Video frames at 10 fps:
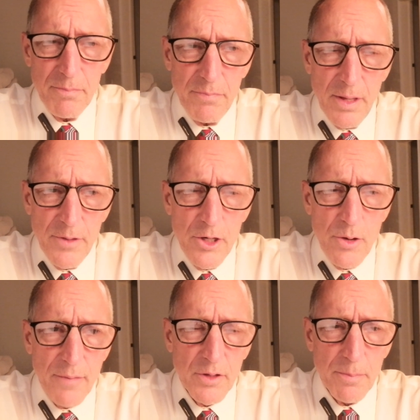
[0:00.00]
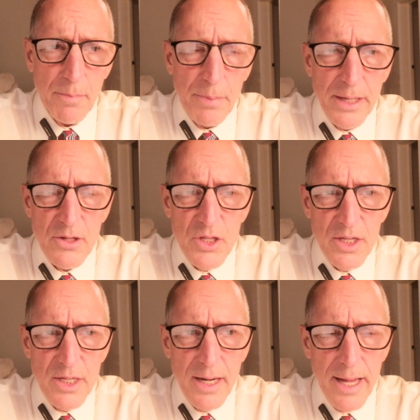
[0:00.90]
then you have to pay
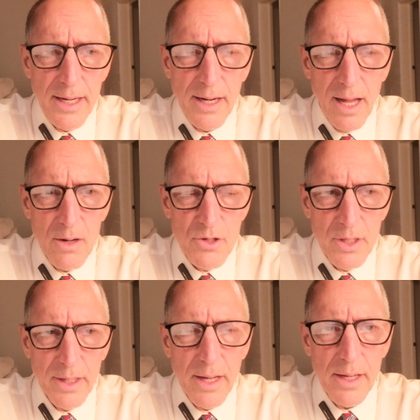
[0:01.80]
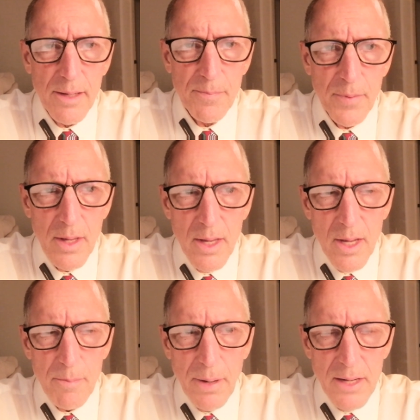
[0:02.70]
$60 to $80 a day
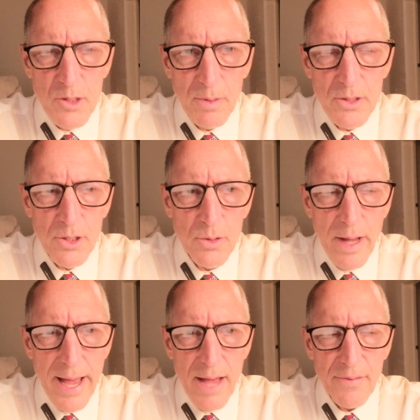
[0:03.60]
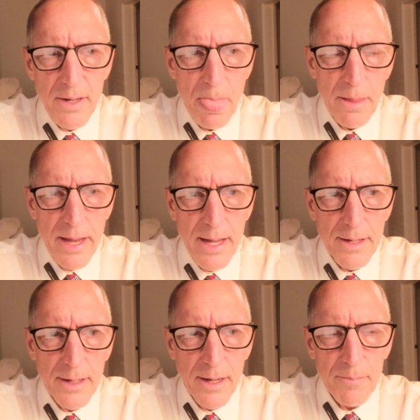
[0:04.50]
possibly to have it,
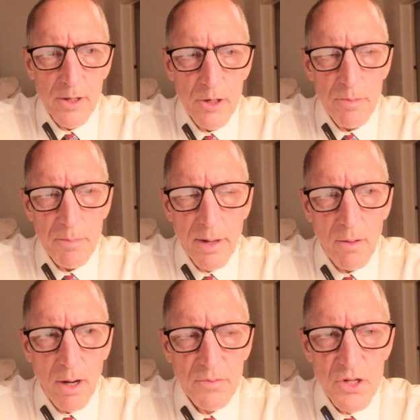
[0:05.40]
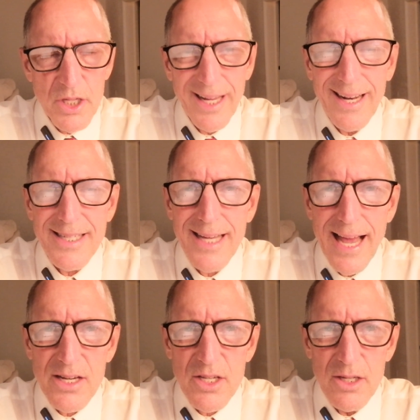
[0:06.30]
and you've been better off just getting a
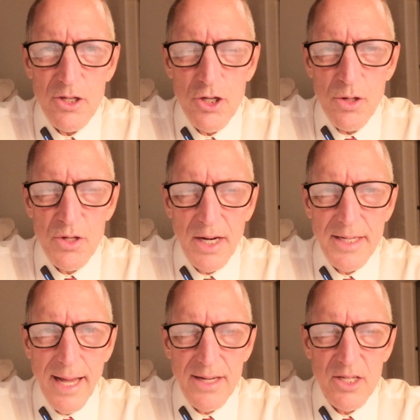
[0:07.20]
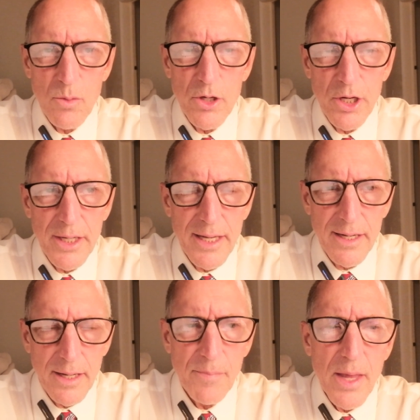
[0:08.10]
taxi and just using a taxi when you
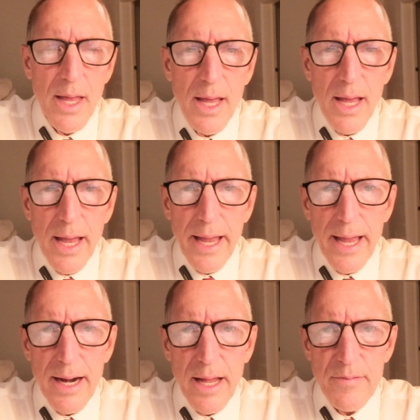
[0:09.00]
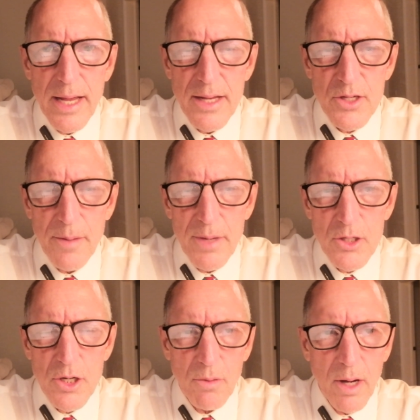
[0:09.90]
needed it. And as I
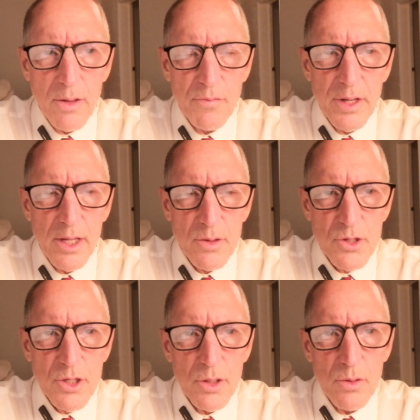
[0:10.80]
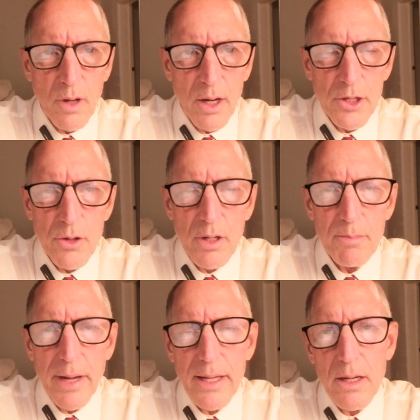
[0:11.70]
mentioned on other videos too, you can
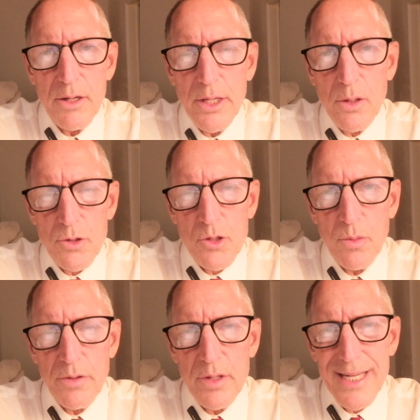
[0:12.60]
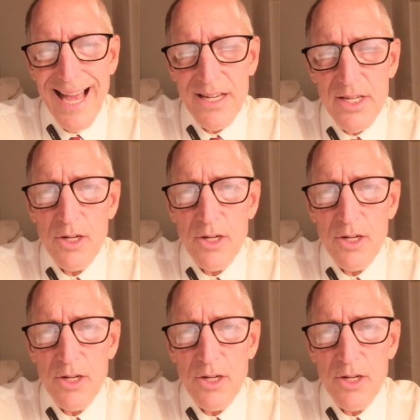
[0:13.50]
make deals with taxi